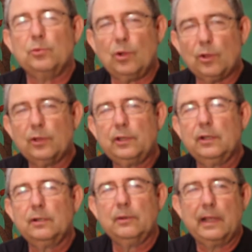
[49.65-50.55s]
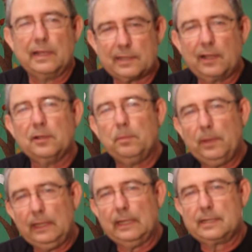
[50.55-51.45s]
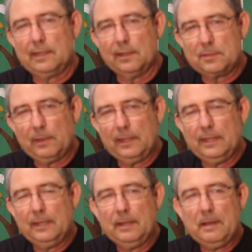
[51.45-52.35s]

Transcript: grocery encyclopedia salesman.